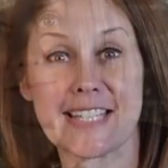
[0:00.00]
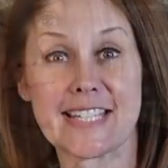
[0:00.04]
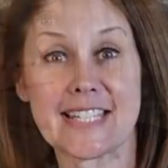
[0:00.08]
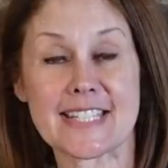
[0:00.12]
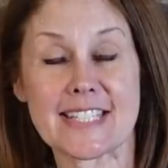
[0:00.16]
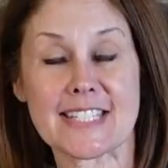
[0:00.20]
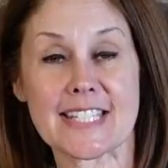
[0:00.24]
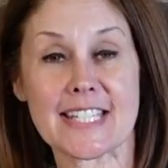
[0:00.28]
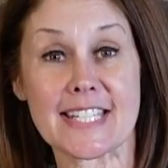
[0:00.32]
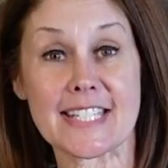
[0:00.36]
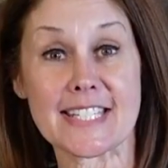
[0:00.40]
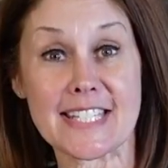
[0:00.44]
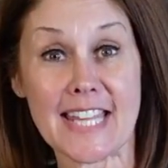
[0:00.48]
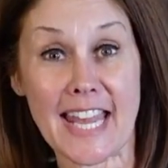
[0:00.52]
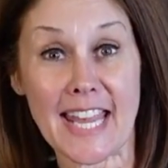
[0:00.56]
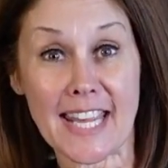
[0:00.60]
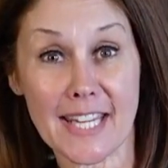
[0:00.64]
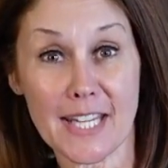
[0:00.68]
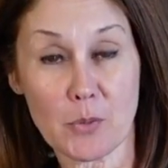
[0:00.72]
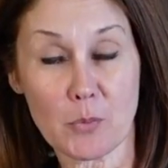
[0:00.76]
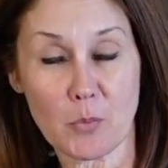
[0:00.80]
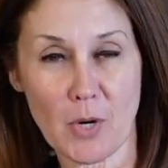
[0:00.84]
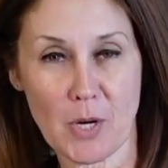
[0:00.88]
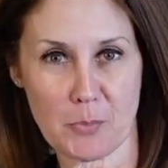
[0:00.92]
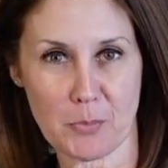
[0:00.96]

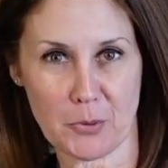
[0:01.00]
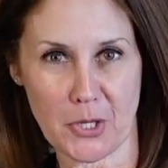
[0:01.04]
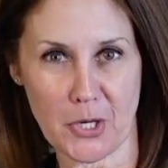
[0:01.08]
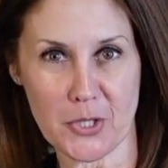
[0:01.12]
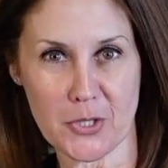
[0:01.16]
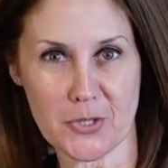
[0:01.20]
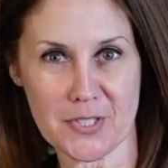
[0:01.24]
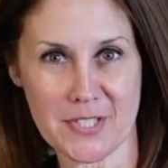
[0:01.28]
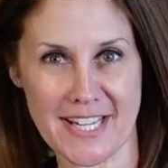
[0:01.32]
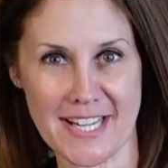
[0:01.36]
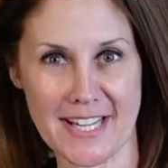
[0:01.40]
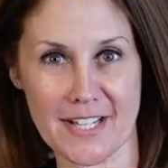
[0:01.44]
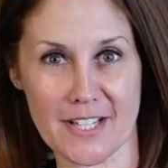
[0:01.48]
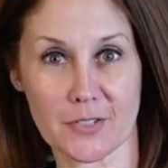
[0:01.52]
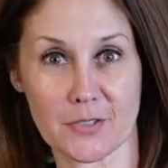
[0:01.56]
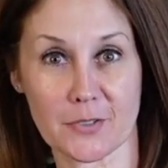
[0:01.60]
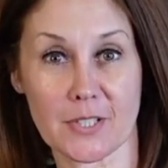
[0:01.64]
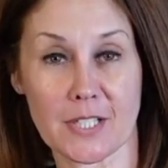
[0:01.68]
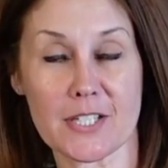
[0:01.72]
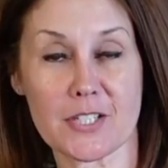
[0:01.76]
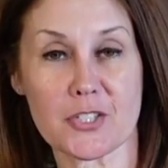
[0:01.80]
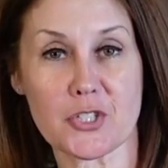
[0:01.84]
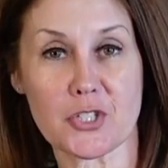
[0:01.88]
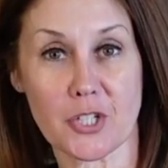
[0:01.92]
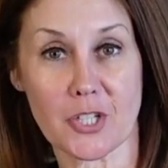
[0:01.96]
Today we wrote
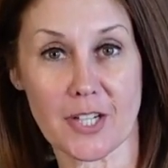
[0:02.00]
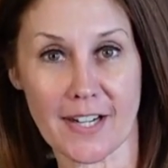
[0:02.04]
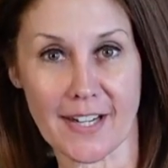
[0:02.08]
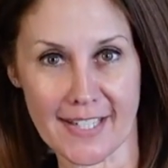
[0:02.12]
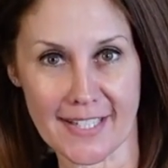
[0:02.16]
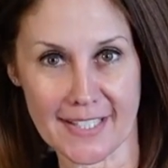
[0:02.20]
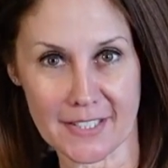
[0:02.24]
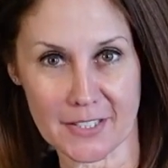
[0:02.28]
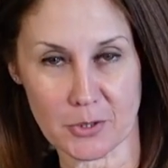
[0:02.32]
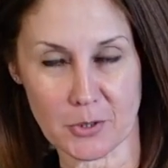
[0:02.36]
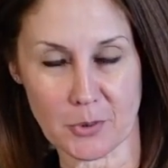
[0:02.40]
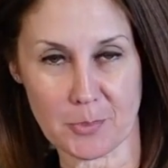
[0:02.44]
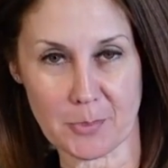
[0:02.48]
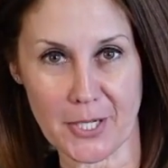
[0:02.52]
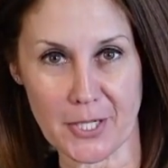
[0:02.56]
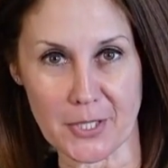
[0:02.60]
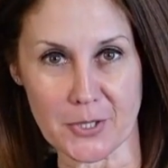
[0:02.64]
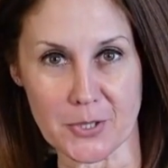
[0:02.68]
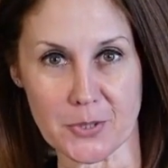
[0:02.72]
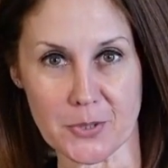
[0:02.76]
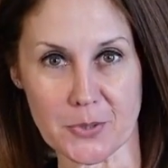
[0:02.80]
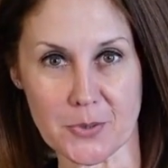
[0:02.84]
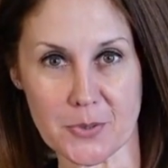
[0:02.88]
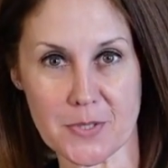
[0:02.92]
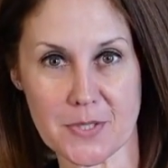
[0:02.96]
down Triangle
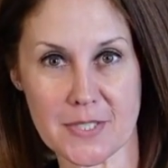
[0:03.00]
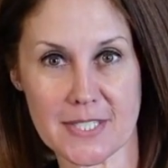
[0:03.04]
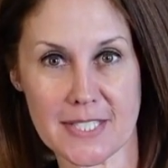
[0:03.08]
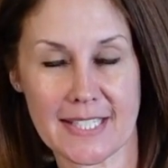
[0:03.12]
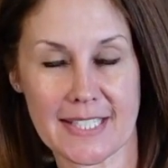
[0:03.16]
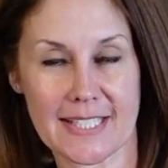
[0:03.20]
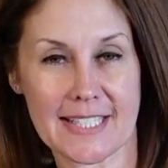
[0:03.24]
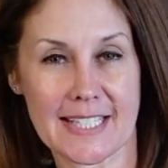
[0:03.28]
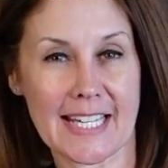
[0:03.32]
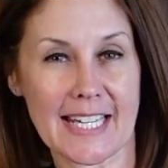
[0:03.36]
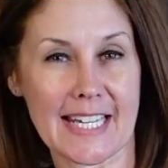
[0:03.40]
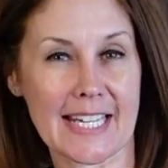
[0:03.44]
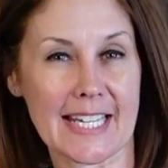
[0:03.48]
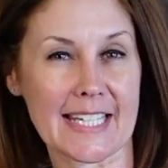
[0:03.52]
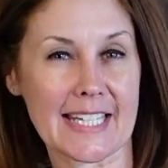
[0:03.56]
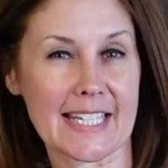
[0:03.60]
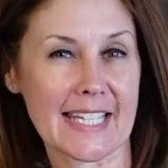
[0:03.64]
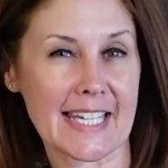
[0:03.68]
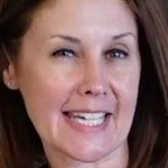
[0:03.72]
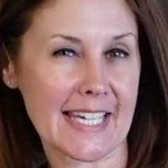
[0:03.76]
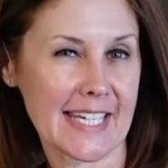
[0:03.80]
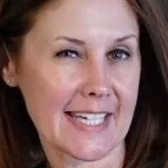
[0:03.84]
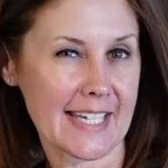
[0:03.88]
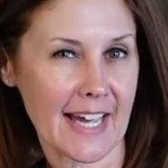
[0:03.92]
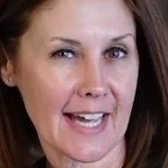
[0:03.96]
Pose. And
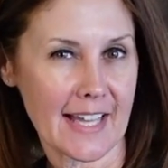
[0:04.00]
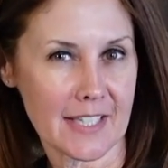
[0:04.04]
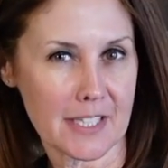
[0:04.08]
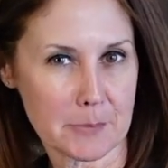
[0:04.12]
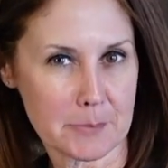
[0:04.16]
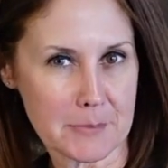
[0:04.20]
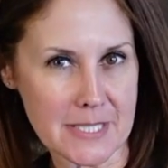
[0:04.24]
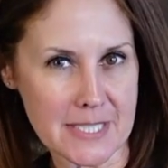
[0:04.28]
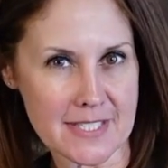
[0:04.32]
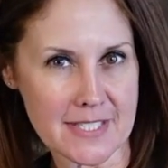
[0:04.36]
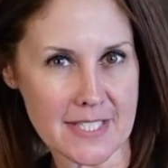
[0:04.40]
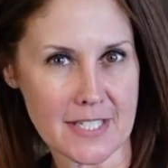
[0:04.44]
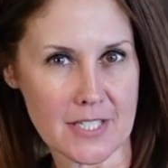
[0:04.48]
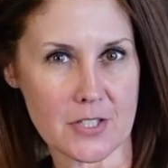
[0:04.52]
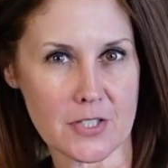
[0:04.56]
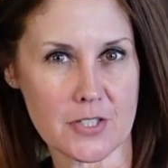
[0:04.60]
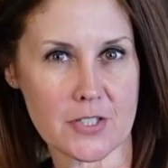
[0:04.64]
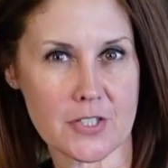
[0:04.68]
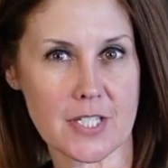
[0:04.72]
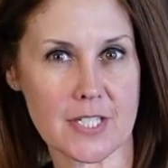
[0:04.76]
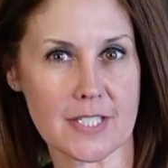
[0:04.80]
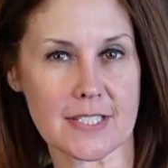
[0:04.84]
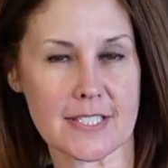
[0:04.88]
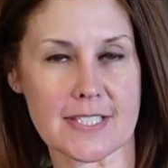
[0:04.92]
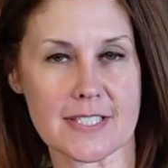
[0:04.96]
key elements here
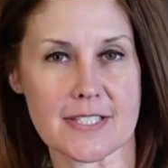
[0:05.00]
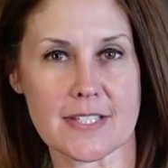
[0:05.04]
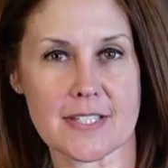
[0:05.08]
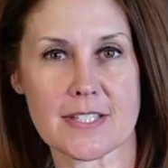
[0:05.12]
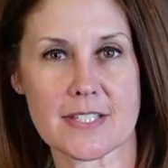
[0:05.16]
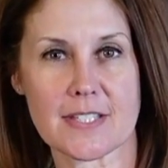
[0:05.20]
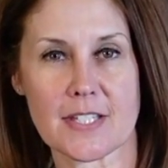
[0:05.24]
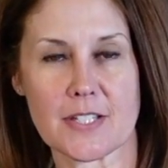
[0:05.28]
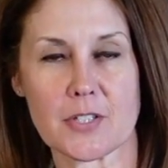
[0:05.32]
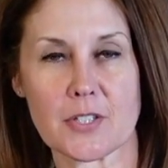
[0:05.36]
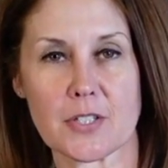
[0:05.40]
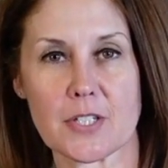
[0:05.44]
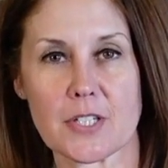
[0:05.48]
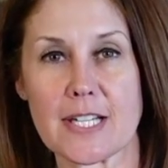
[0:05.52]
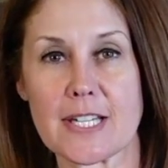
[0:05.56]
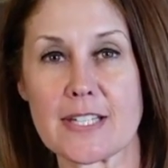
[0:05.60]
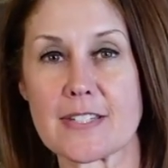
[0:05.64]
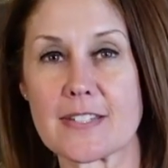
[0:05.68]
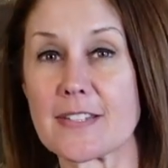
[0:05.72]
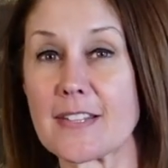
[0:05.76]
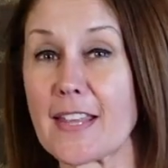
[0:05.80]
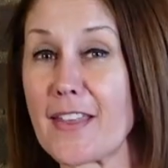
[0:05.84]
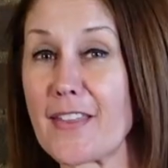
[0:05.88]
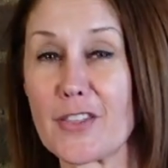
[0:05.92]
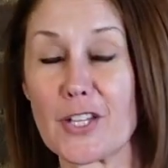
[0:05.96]
to consider
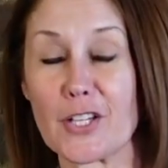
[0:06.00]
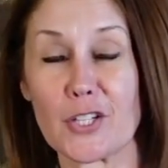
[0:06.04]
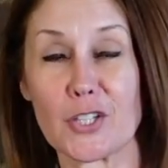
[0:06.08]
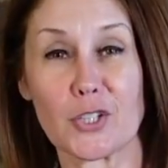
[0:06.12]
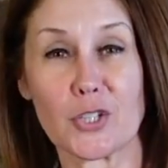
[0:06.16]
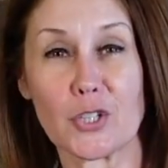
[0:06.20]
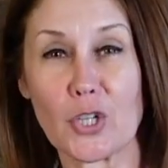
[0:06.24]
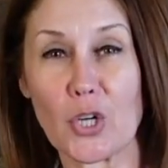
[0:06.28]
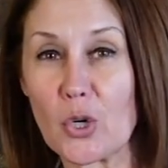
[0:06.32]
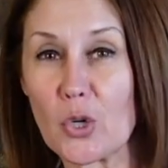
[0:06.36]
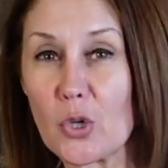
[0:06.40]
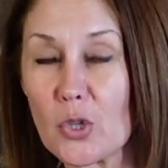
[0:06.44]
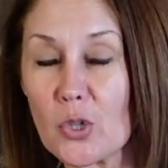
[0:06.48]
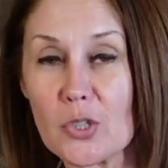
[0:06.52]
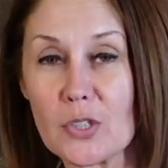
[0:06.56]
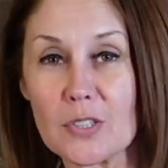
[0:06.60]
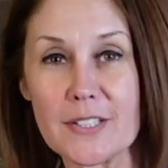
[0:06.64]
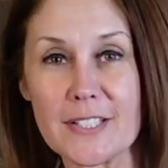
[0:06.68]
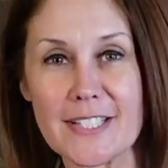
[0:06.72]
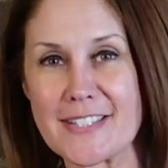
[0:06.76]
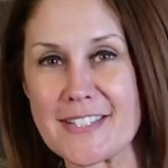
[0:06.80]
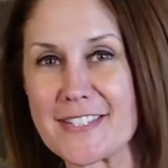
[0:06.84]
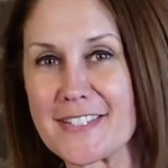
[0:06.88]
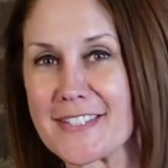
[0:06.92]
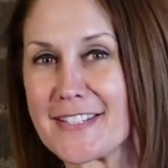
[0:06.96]
is that the goal
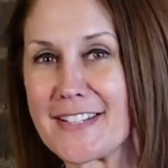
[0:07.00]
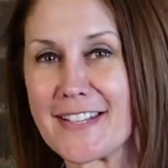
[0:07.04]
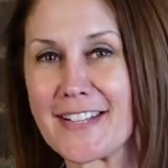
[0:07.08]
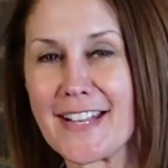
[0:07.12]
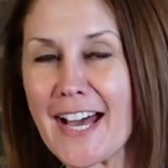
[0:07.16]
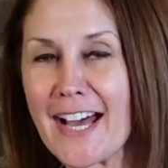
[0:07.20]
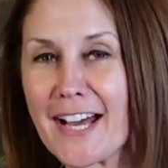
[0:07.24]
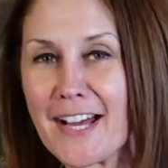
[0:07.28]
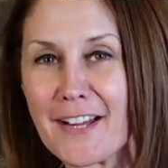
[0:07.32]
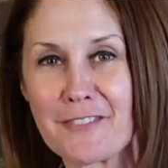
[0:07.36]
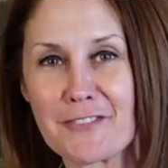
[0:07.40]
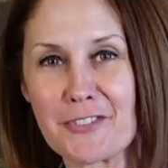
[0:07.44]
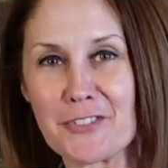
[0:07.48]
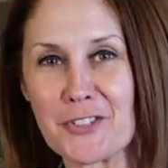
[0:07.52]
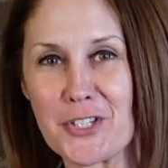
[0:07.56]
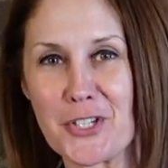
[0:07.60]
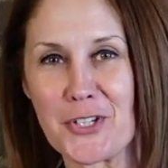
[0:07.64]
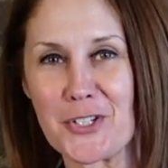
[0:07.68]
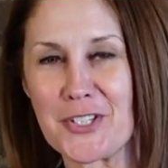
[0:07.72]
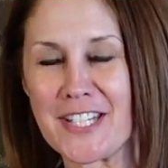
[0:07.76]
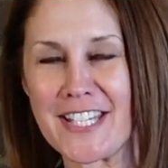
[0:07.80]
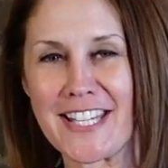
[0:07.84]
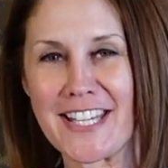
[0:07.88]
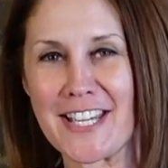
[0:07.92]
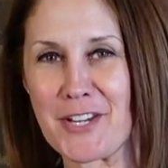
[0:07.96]
is not for
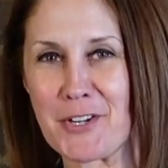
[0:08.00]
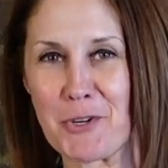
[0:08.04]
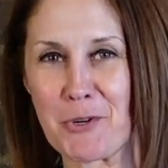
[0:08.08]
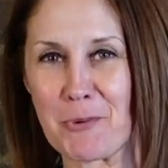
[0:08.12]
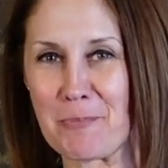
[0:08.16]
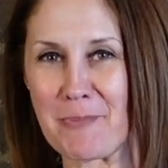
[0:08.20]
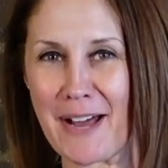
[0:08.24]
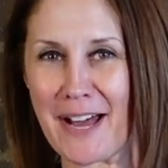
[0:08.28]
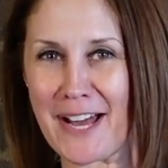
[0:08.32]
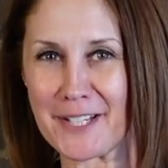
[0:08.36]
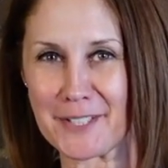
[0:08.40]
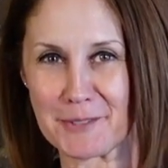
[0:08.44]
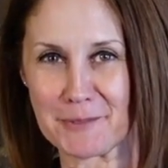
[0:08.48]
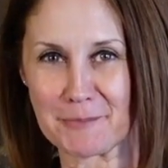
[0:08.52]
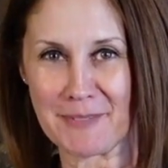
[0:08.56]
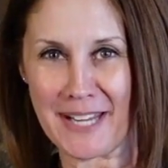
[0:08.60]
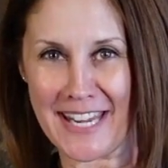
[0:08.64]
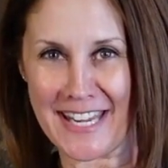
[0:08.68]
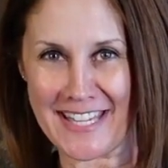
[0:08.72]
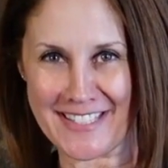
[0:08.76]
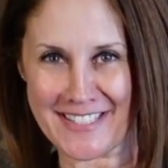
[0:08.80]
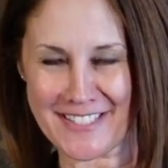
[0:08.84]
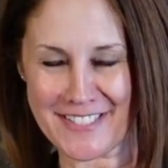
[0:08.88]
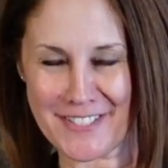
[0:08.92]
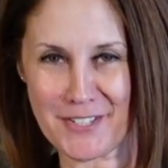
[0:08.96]
you to get your bottom
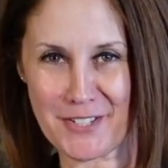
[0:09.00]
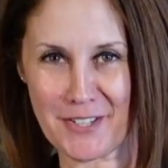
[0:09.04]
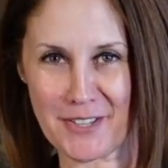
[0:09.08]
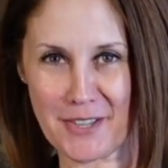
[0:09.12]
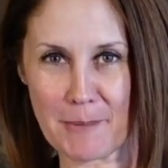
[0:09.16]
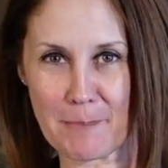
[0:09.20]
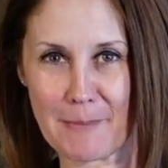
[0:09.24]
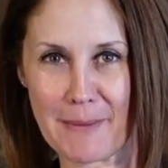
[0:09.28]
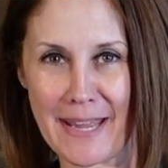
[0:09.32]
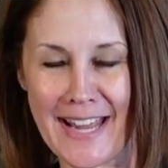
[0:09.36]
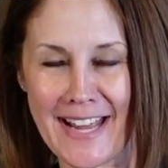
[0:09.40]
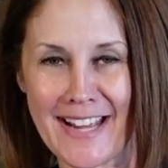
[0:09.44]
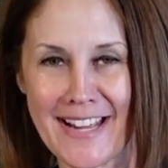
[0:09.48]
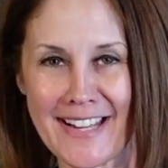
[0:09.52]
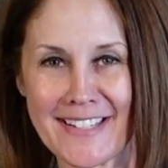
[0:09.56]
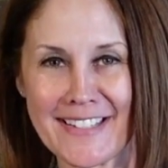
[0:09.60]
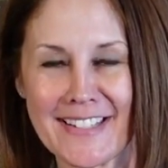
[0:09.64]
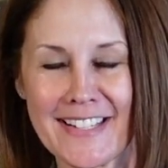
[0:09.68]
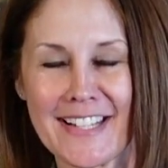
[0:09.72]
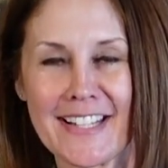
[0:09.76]
hand to the mat.